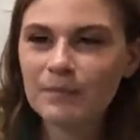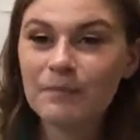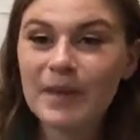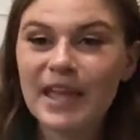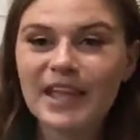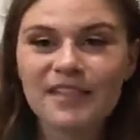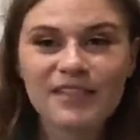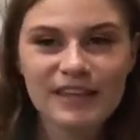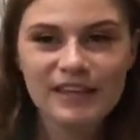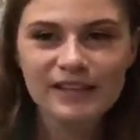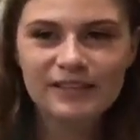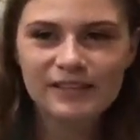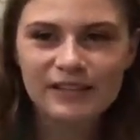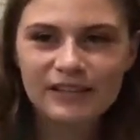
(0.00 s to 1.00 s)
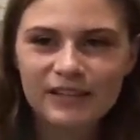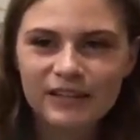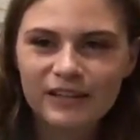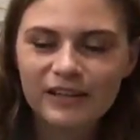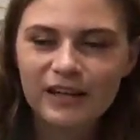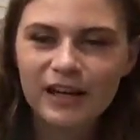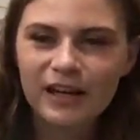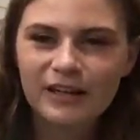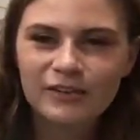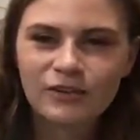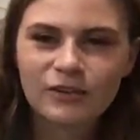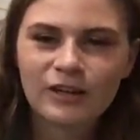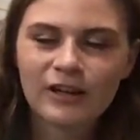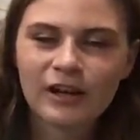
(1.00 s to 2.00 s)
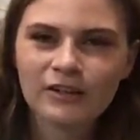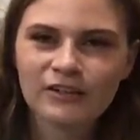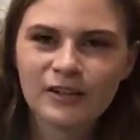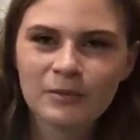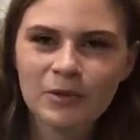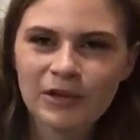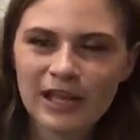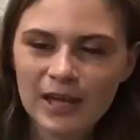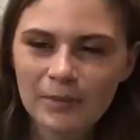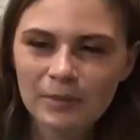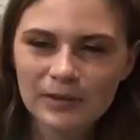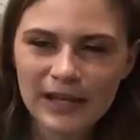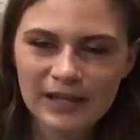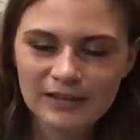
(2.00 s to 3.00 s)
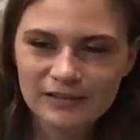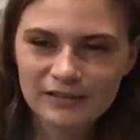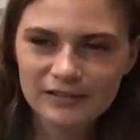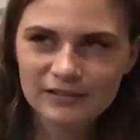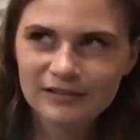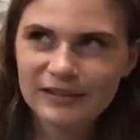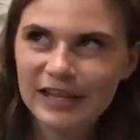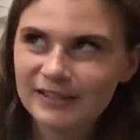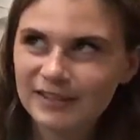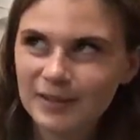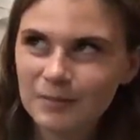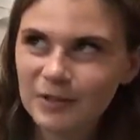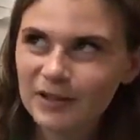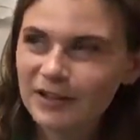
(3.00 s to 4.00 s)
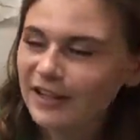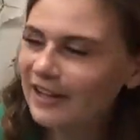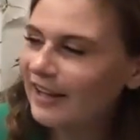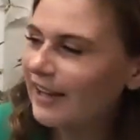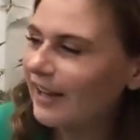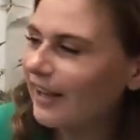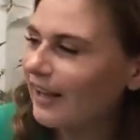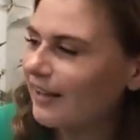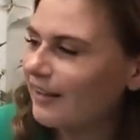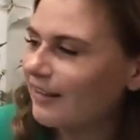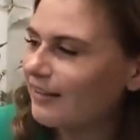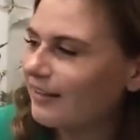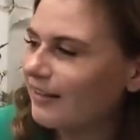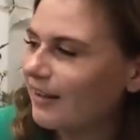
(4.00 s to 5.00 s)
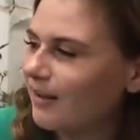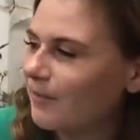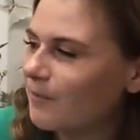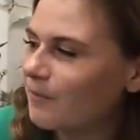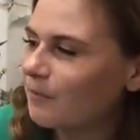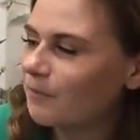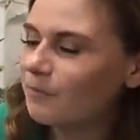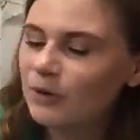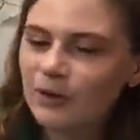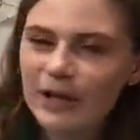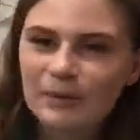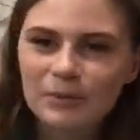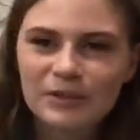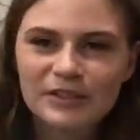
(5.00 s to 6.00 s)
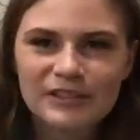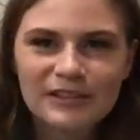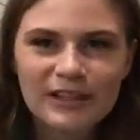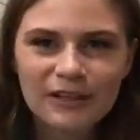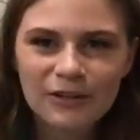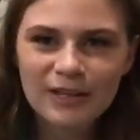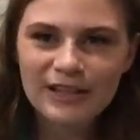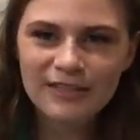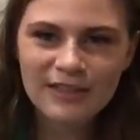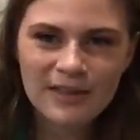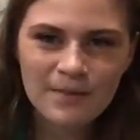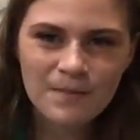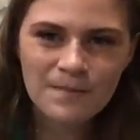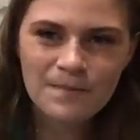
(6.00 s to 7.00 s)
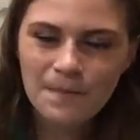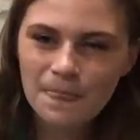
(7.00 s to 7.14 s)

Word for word: made these uh, during our summer camp last last summer, and uh, we were able to decorate them,